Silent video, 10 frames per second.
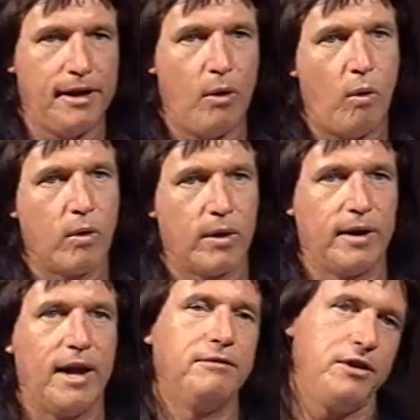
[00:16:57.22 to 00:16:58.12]
horn
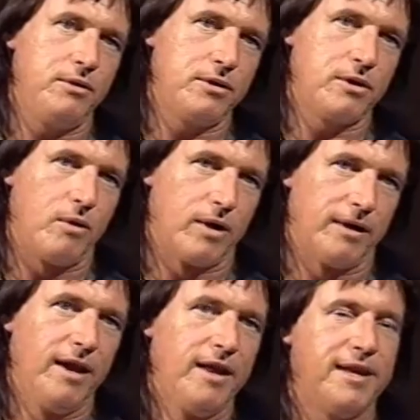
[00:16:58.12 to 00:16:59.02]
of the
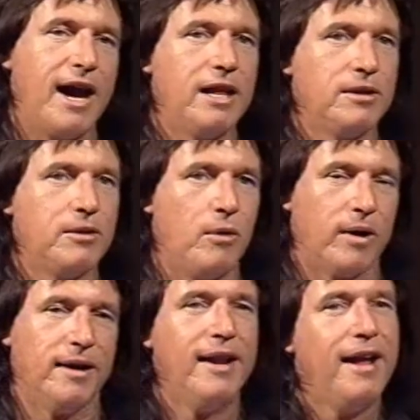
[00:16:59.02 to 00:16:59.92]
unicorn, the
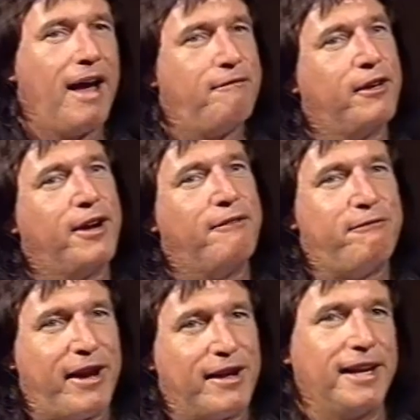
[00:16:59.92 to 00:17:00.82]
alicorn, a very
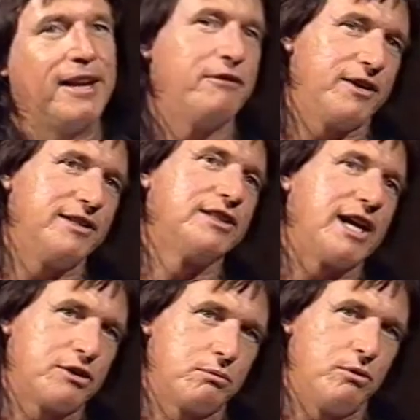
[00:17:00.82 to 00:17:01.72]
phallic, a very
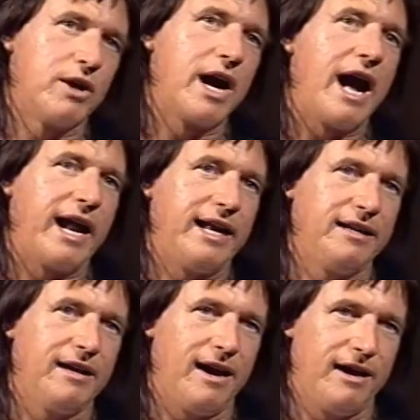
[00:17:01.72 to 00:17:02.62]
sexual
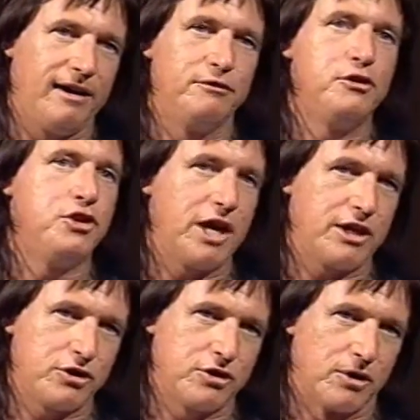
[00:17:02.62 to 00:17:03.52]
kind of
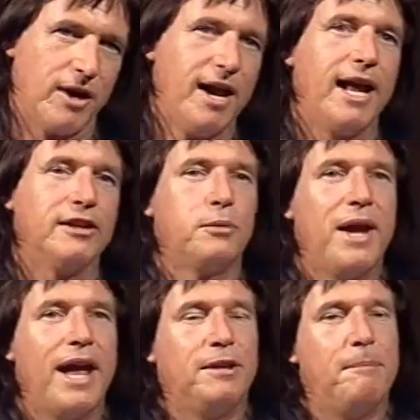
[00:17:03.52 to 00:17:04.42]
gesture. And so we
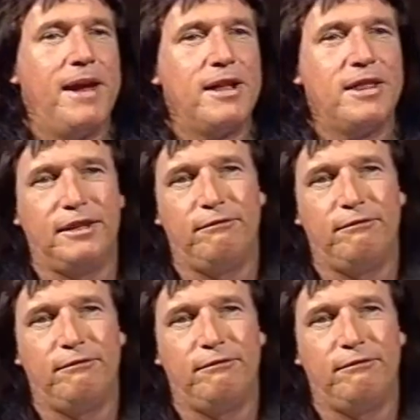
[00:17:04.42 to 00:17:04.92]
had the male and the